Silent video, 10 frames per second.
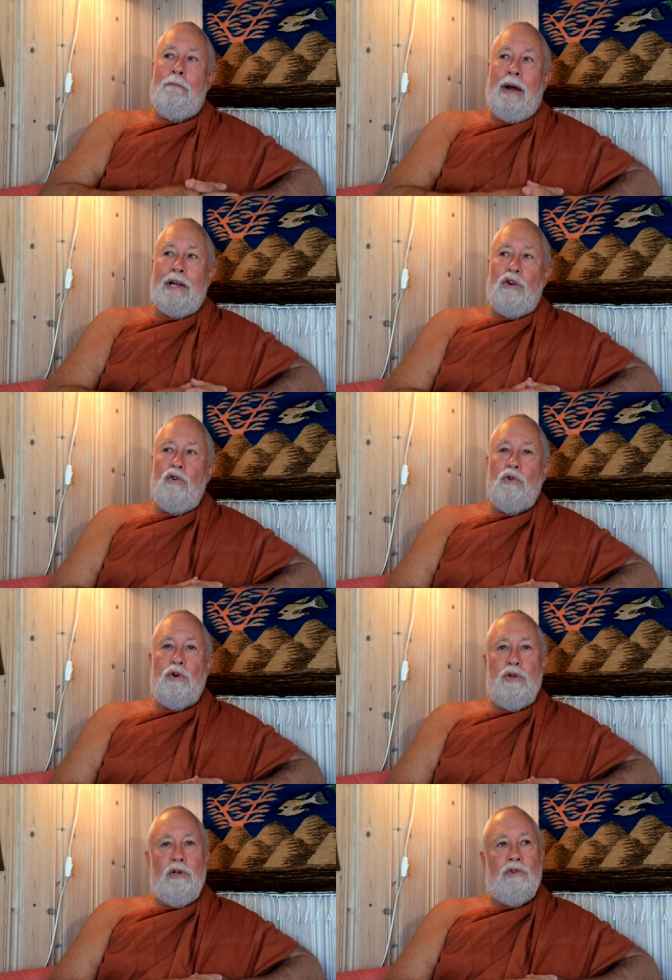My
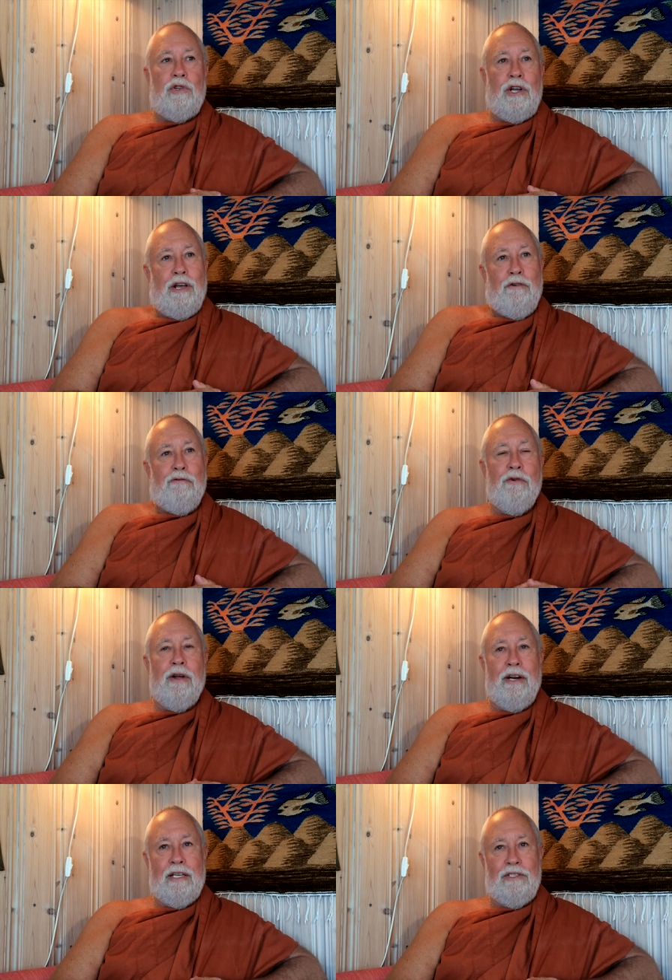guru used to give
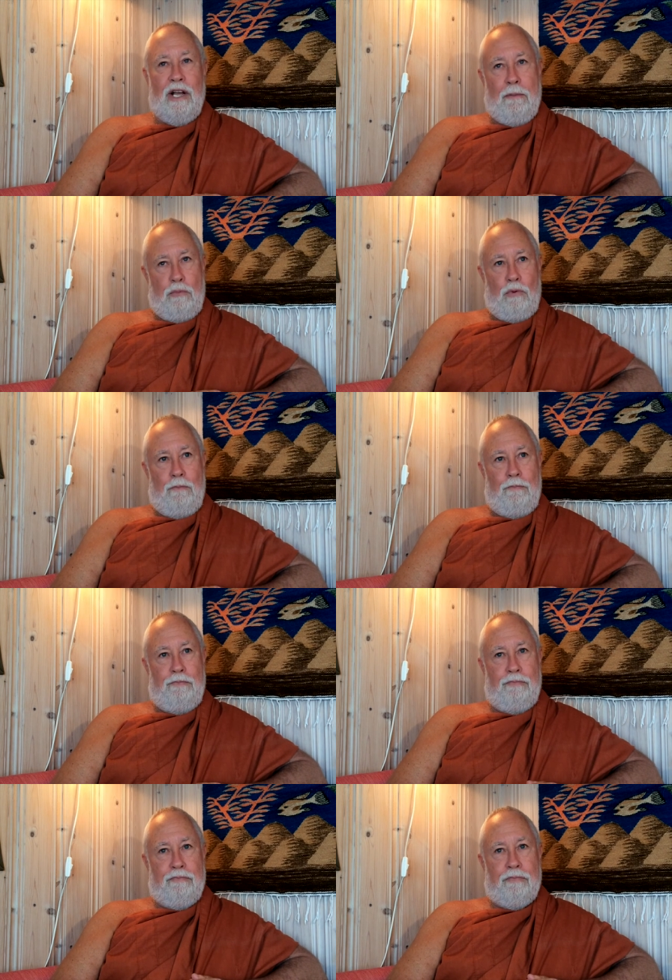an example.
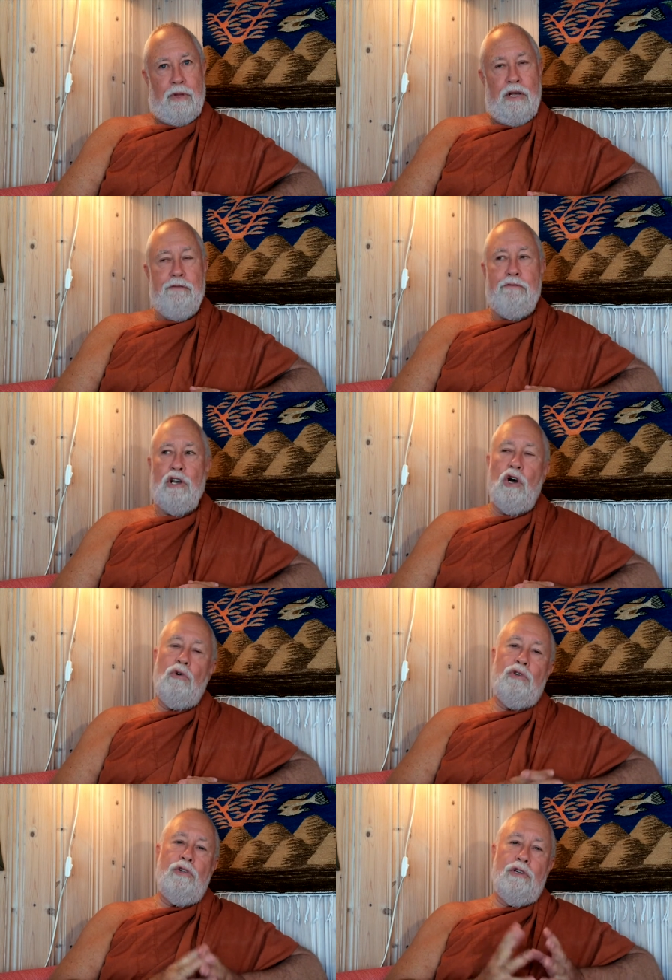If you
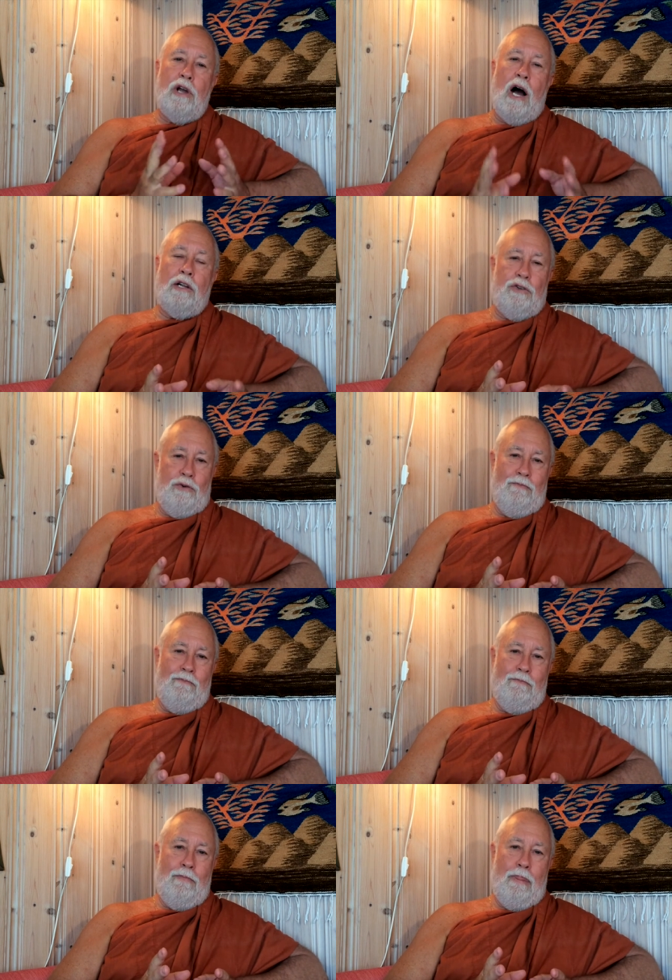go to the doctor
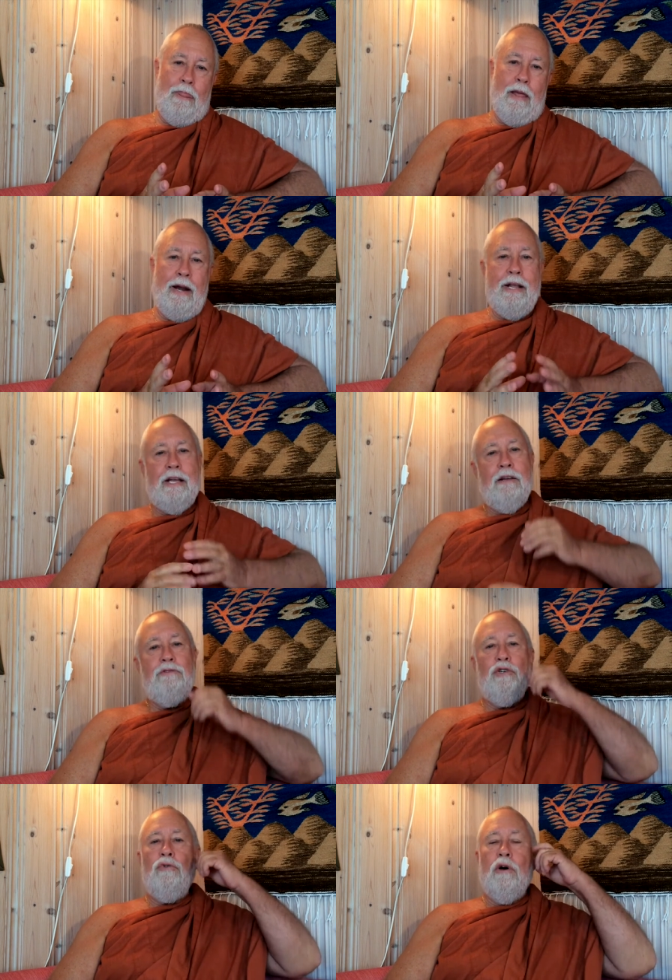and he
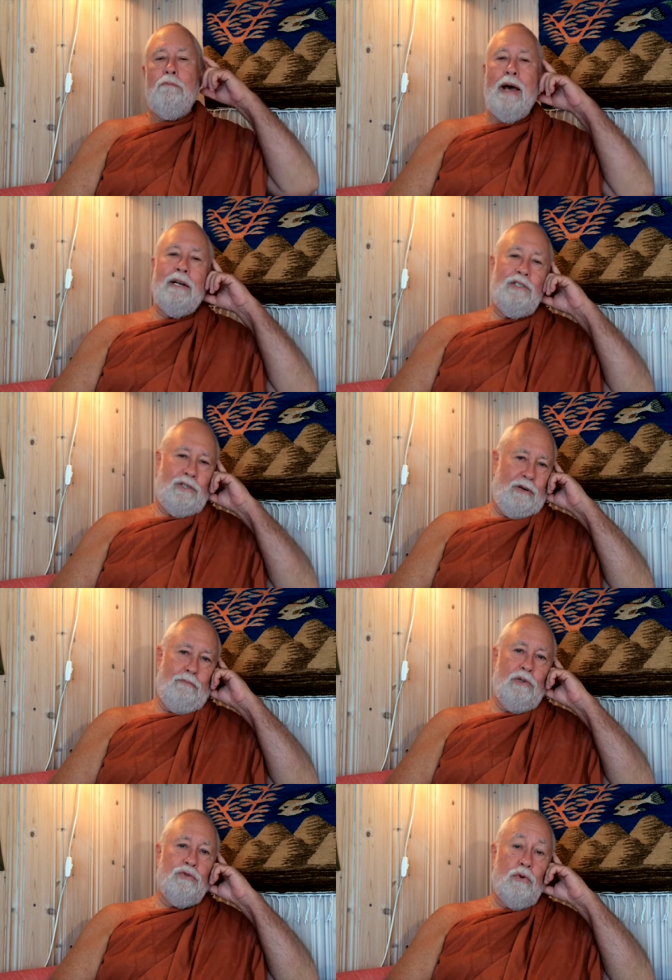gives you a medicine, a
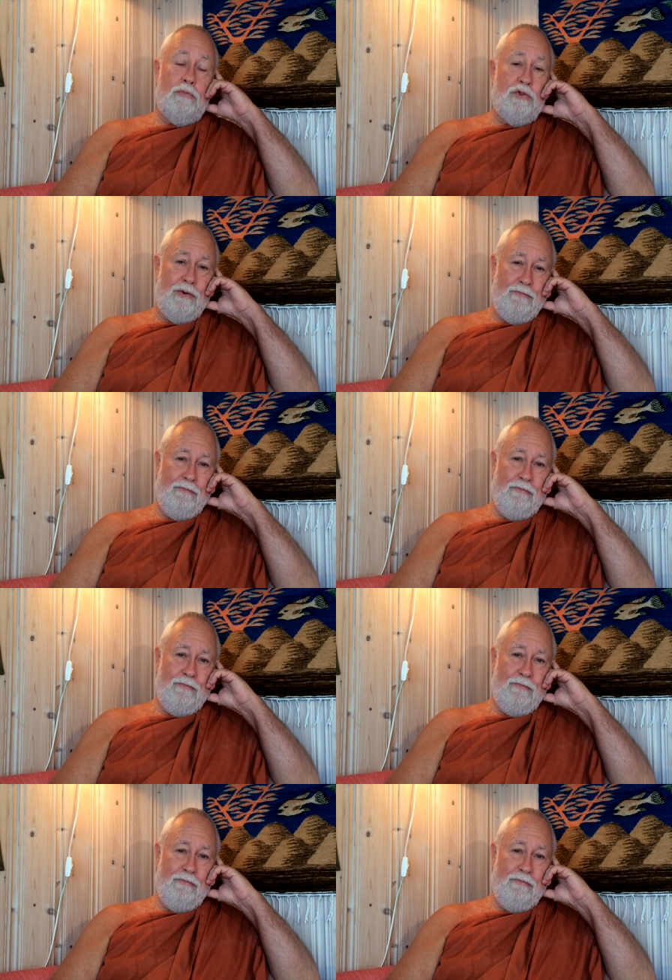prescription,